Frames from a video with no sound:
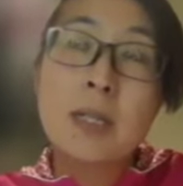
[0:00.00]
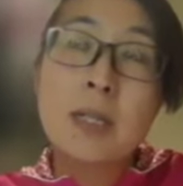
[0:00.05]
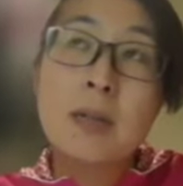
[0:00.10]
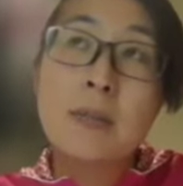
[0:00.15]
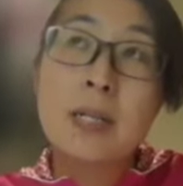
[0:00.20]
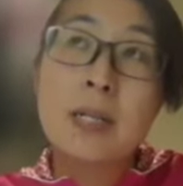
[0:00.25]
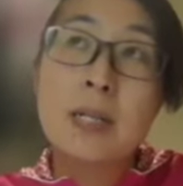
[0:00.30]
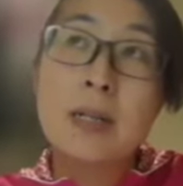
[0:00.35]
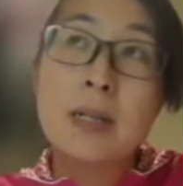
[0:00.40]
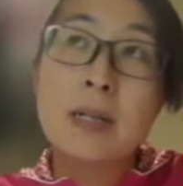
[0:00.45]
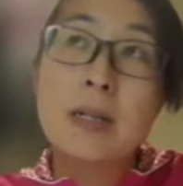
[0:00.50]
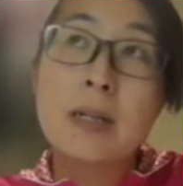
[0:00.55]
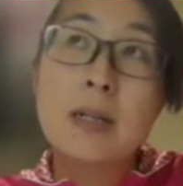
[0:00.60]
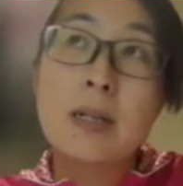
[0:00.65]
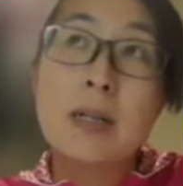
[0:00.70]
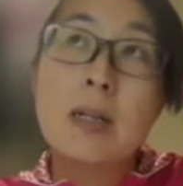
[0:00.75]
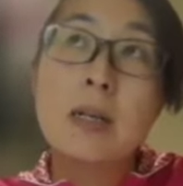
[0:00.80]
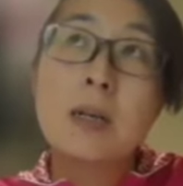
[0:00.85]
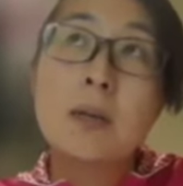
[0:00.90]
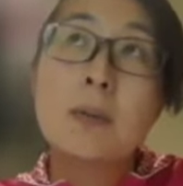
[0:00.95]
I mean,
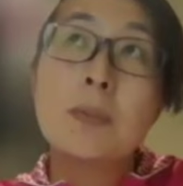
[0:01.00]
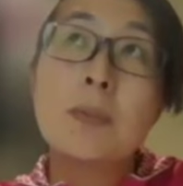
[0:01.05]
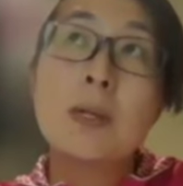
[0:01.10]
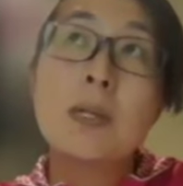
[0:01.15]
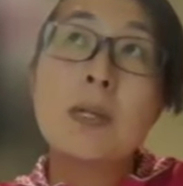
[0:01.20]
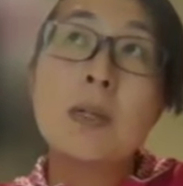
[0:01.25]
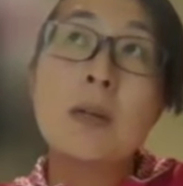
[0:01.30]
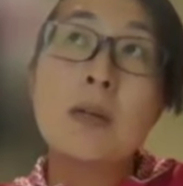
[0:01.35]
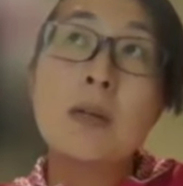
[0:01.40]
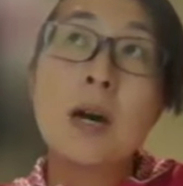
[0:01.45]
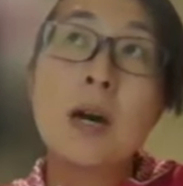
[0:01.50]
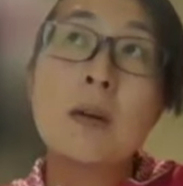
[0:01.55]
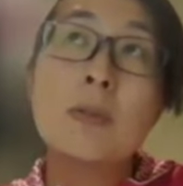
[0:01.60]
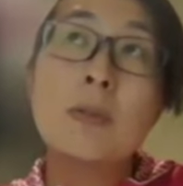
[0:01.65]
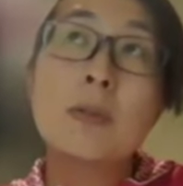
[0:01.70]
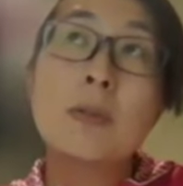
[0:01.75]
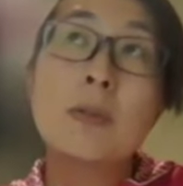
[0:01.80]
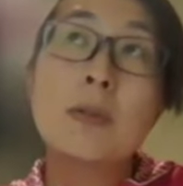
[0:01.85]
we didn't have